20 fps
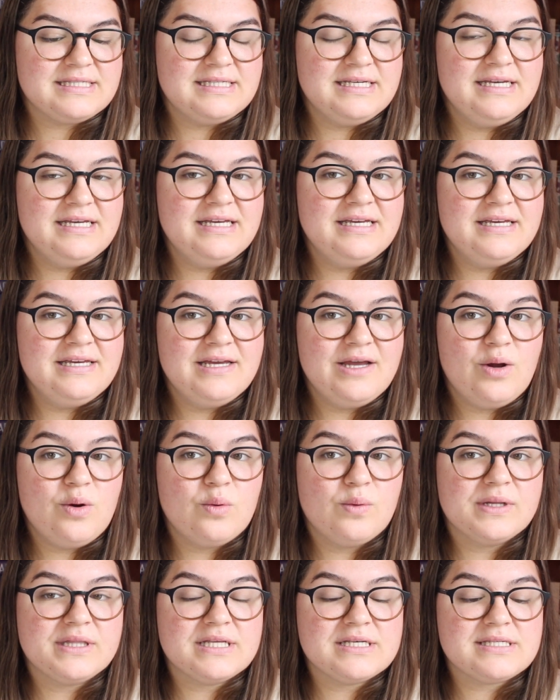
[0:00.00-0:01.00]
see
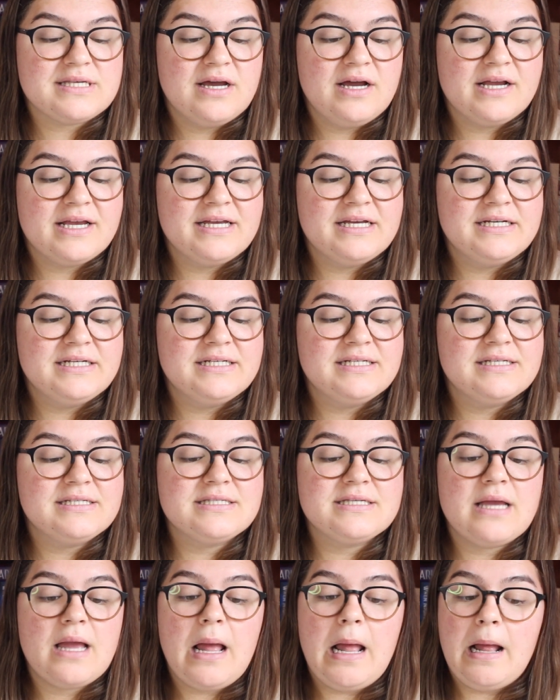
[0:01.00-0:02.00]
what the song
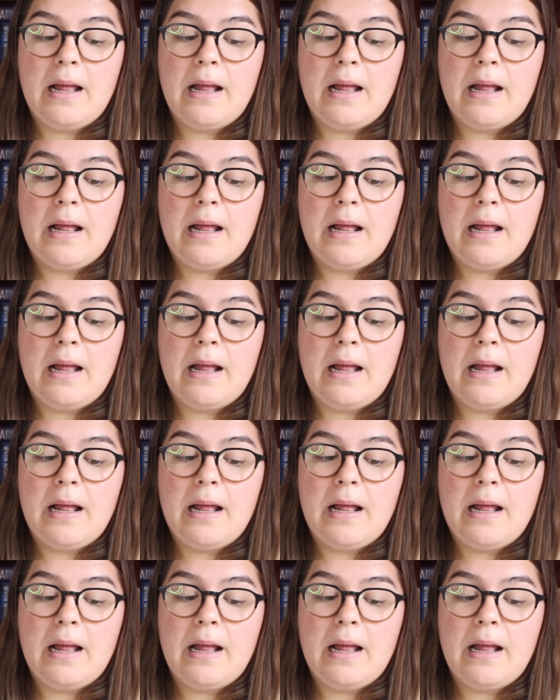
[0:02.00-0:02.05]
is.